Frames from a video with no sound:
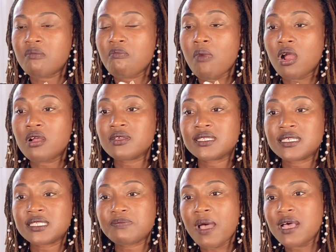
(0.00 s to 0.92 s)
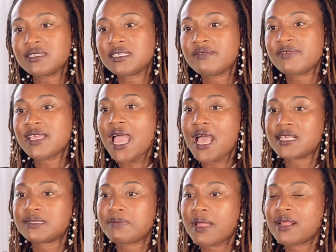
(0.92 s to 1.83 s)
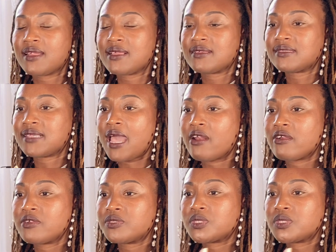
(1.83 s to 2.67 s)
Mars is positively aspecting Saturn.